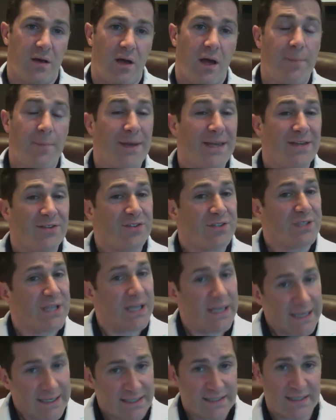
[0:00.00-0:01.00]
A patient
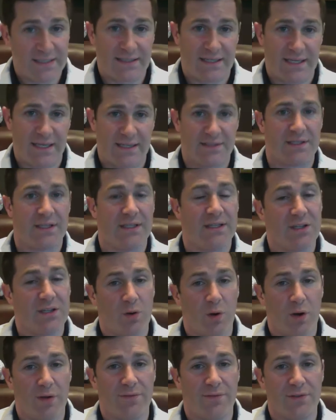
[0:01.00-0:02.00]
takes this test in the
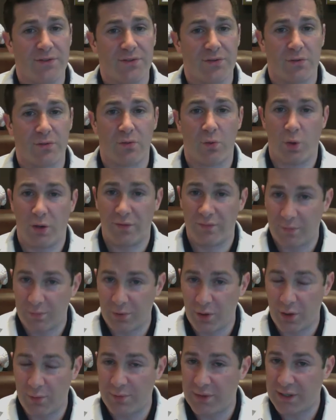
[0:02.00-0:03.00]
office or, if
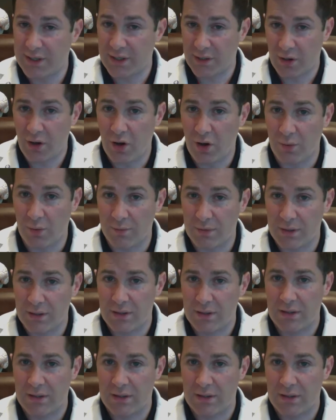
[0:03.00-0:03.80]
appropriate, at home.